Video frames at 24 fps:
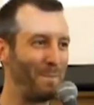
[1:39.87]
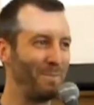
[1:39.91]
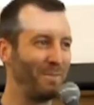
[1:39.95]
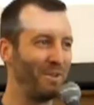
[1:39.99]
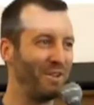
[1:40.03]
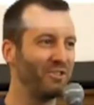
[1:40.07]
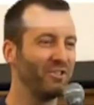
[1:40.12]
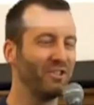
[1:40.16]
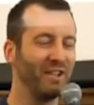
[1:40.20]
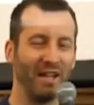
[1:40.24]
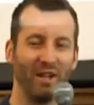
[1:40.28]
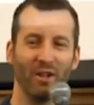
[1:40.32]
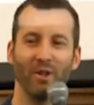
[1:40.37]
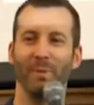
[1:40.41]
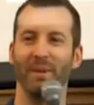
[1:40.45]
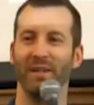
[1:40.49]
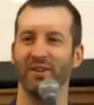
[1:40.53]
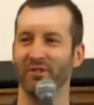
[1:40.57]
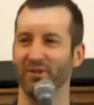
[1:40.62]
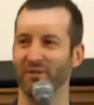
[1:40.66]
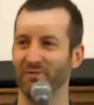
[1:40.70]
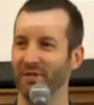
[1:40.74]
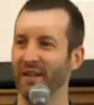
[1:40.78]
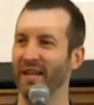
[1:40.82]
There's an
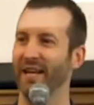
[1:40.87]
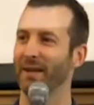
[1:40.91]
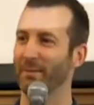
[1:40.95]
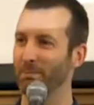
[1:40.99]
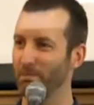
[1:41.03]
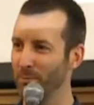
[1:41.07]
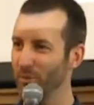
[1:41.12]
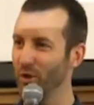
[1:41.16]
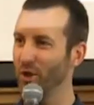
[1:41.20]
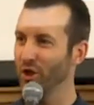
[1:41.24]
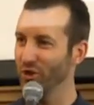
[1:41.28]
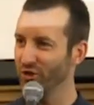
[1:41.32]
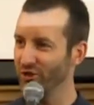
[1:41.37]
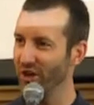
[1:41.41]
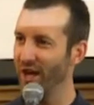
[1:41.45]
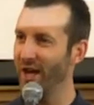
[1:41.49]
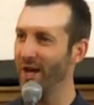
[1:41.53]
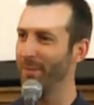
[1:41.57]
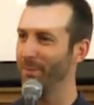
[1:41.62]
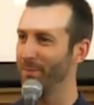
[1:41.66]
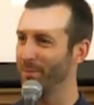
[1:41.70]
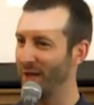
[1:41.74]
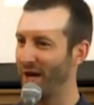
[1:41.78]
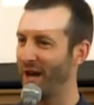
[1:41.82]
element of like, good
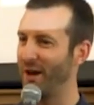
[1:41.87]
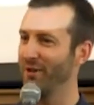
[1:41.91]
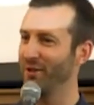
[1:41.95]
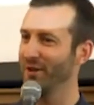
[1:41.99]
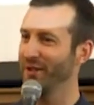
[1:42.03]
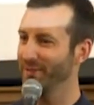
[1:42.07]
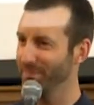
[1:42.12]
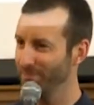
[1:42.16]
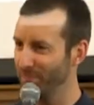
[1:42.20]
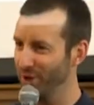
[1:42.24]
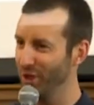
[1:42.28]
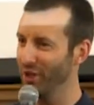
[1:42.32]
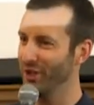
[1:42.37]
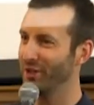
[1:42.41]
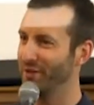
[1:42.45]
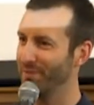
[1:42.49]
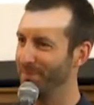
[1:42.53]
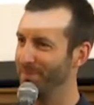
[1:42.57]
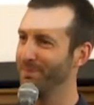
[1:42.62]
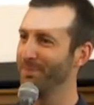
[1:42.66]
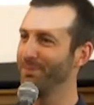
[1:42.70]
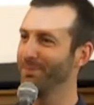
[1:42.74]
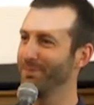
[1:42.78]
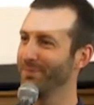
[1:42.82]
job, Colin, good,
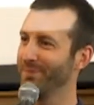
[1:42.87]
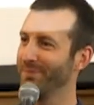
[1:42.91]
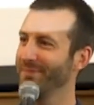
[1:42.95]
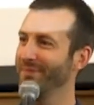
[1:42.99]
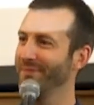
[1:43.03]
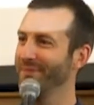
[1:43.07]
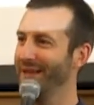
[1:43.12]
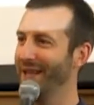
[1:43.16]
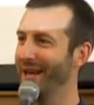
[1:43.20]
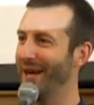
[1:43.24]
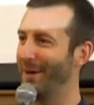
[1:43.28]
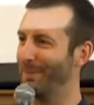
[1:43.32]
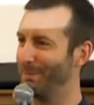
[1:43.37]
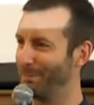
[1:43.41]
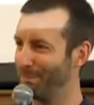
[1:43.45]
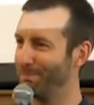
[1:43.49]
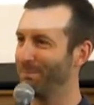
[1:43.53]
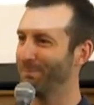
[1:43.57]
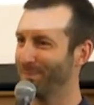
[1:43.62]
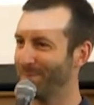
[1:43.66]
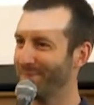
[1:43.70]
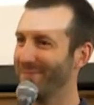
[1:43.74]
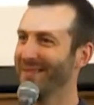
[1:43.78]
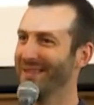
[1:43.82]
yeah.
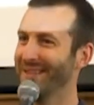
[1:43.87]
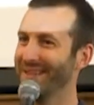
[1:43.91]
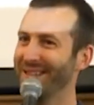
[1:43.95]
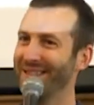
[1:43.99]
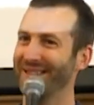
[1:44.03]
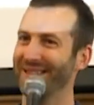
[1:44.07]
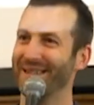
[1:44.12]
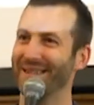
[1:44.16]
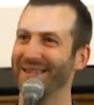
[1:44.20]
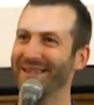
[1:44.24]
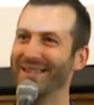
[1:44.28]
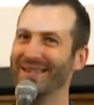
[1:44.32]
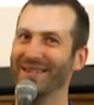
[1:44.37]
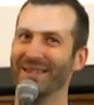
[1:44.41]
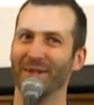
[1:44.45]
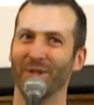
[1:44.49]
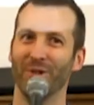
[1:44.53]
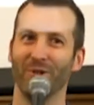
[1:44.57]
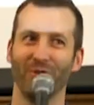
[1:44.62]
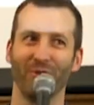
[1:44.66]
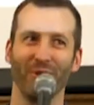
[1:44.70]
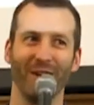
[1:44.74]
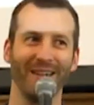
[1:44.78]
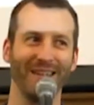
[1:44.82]

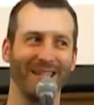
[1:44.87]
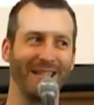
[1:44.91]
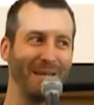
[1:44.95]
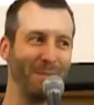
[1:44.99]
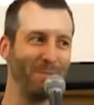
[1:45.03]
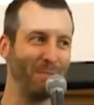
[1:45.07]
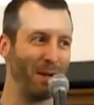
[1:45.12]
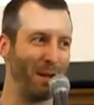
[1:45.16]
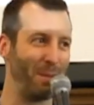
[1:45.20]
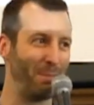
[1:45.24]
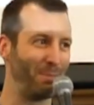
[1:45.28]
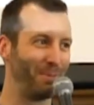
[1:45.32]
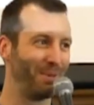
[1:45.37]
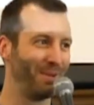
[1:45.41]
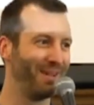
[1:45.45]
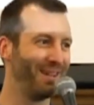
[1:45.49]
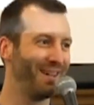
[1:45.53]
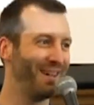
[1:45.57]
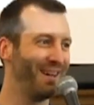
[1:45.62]
Try to keep up.